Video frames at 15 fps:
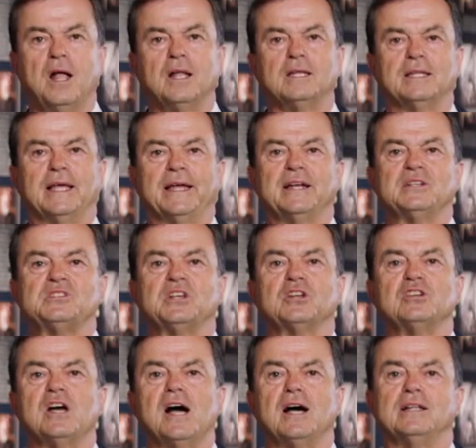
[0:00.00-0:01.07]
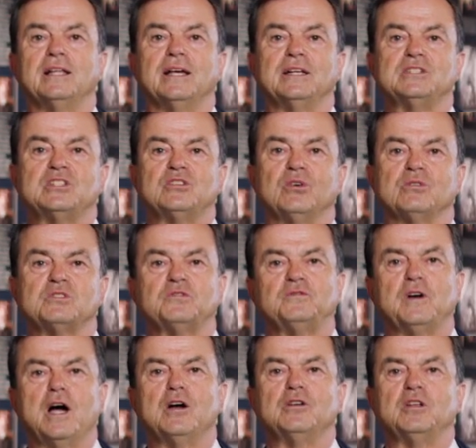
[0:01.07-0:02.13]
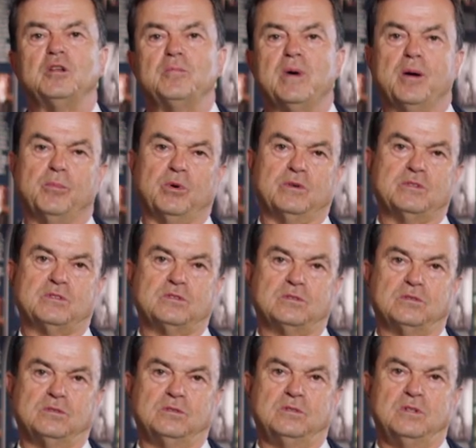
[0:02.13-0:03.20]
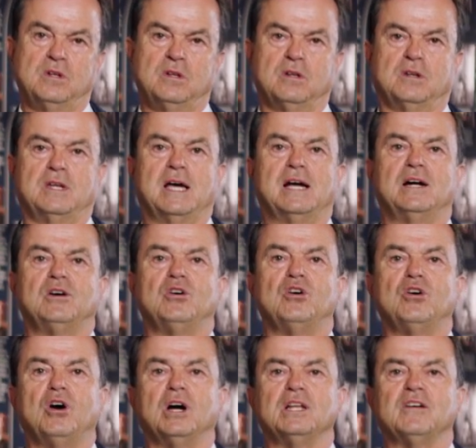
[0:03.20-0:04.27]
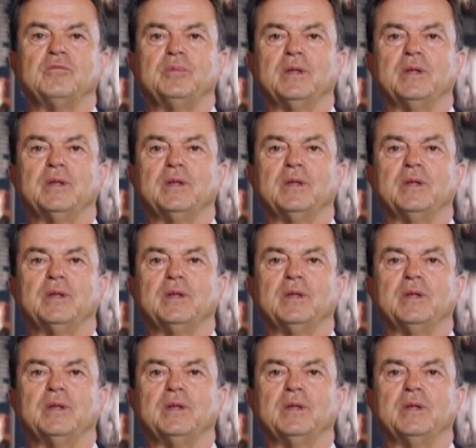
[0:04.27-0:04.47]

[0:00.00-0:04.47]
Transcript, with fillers: Let us acknowledge those founding members, now all of